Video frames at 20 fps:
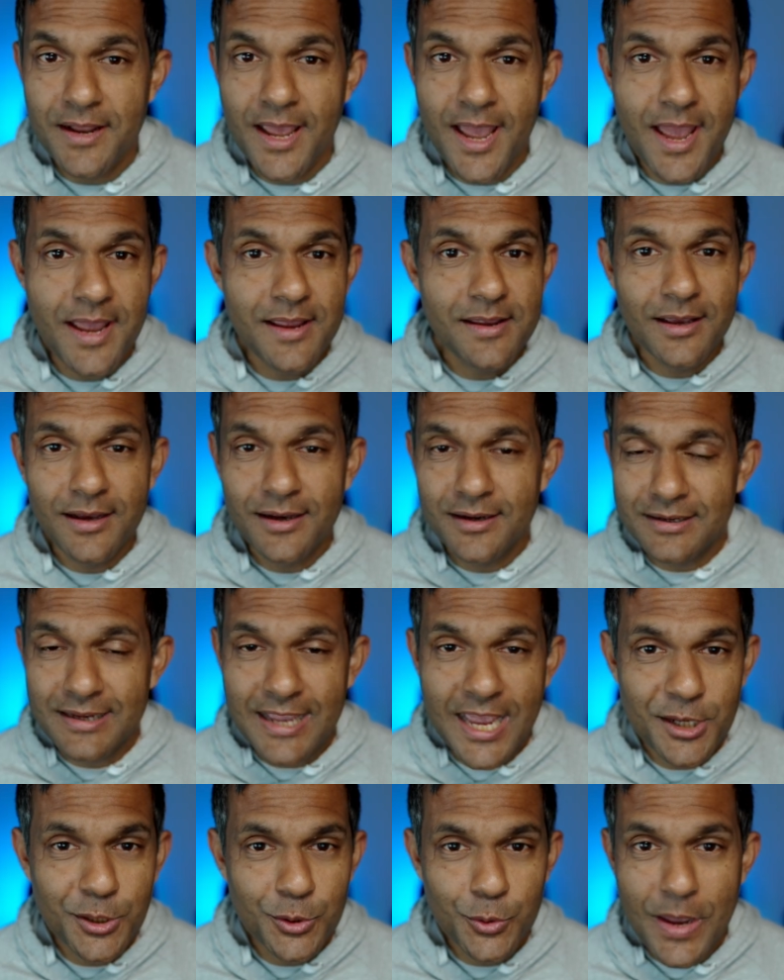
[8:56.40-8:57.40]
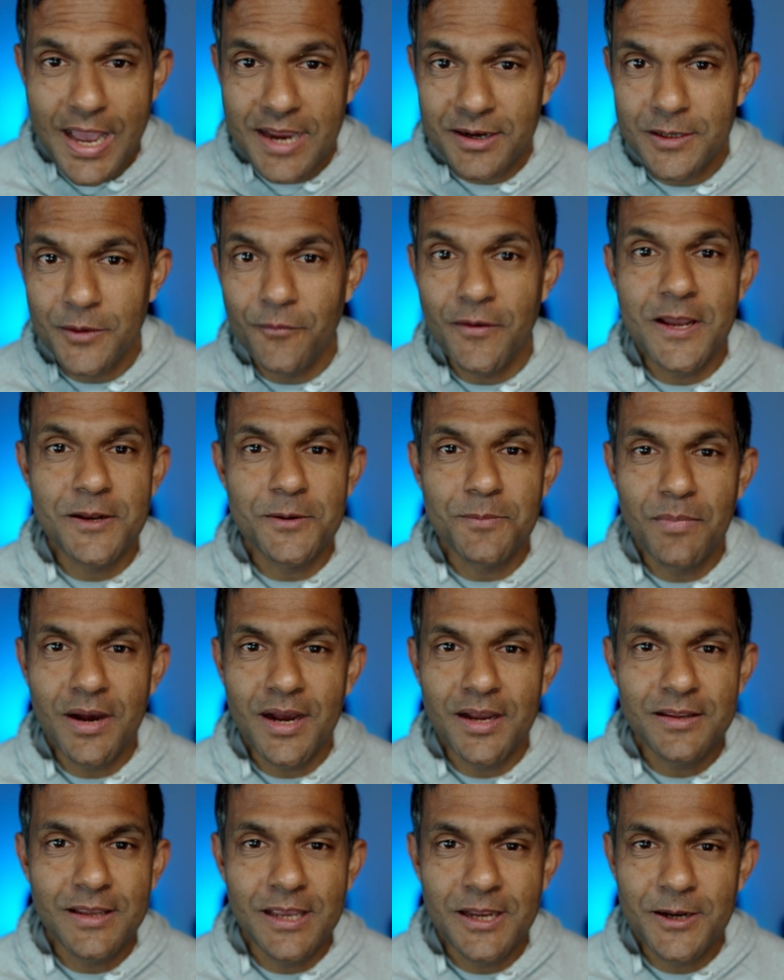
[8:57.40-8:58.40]
hey, uh, can you activate
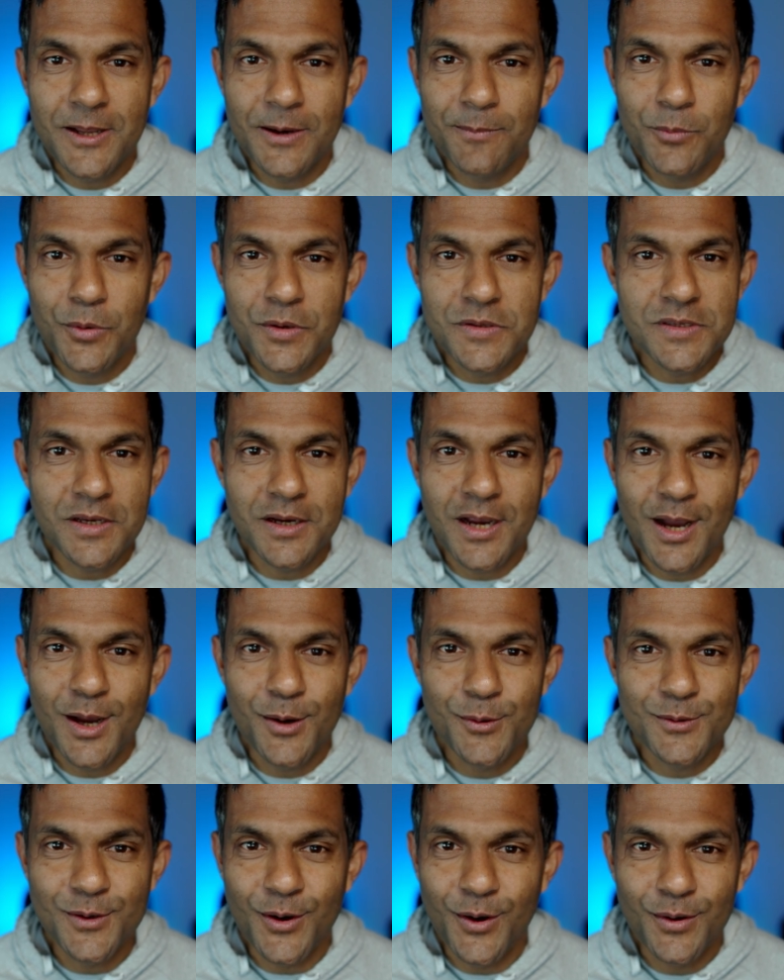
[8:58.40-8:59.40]
my AWS account